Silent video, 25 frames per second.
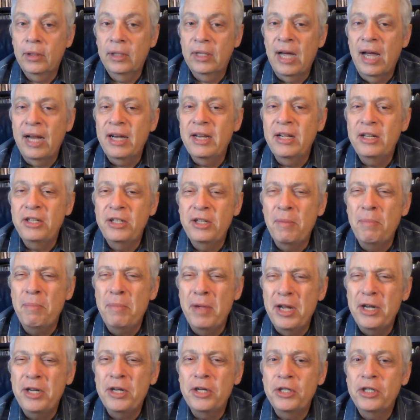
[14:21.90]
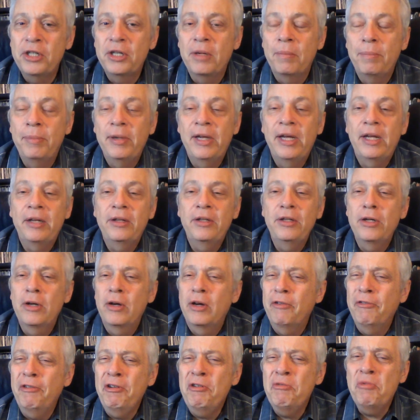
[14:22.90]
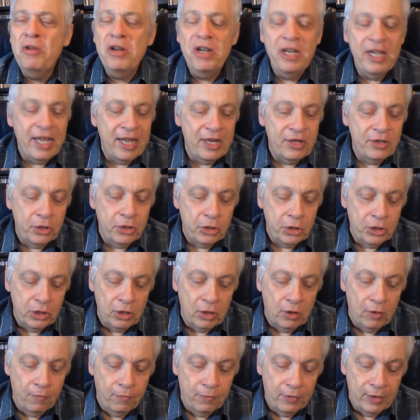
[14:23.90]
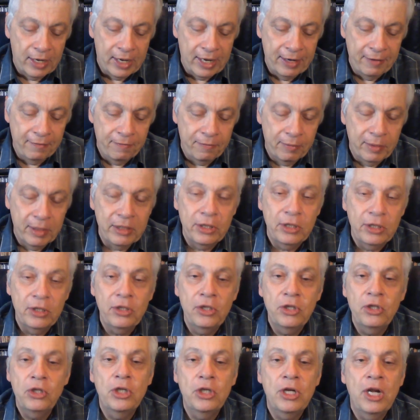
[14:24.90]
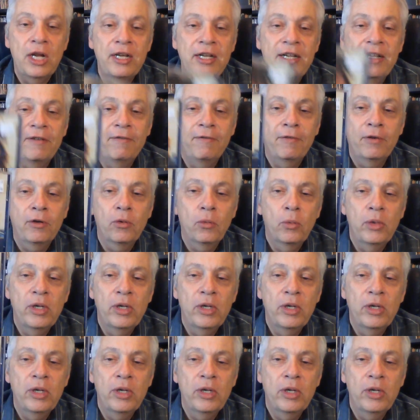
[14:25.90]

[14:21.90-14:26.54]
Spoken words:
of diminished a bit. Everyone has a shelf life, but this is John Denver, a